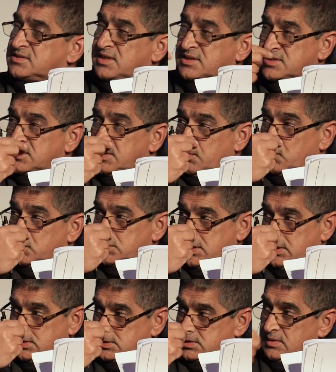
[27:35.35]
Trustees need more
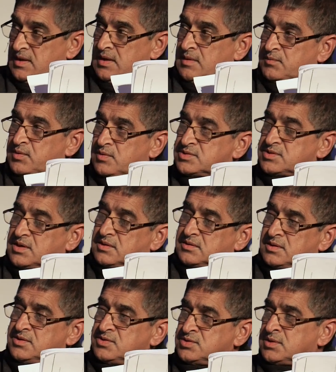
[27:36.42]
skills because
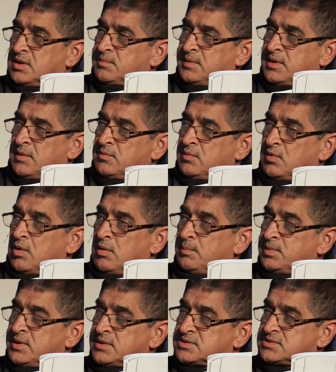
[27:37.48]
the issues are becoming more
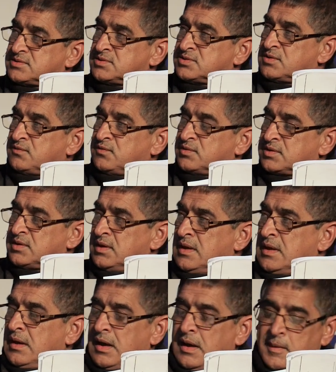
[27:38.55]
complex and so forth.
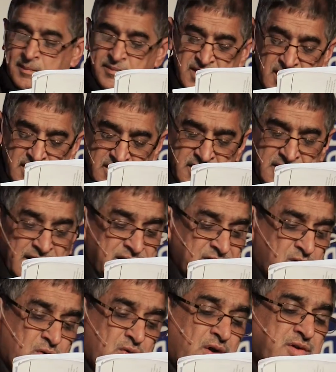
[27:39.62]
And I
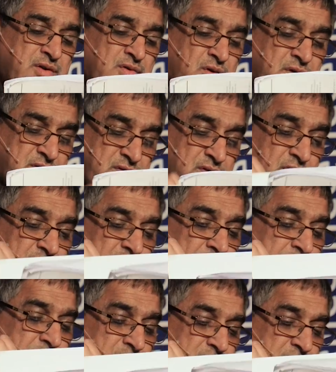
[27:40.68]
can go on and on and on
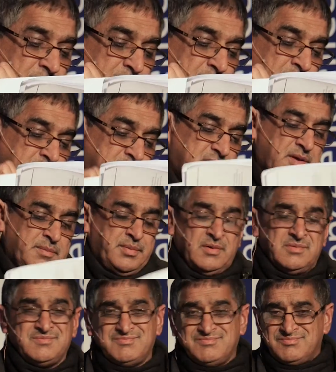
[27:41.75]
about
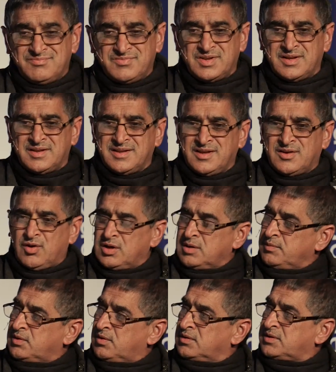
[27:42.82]
the
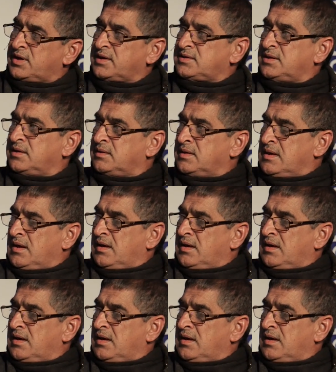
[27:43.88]
economy contracting.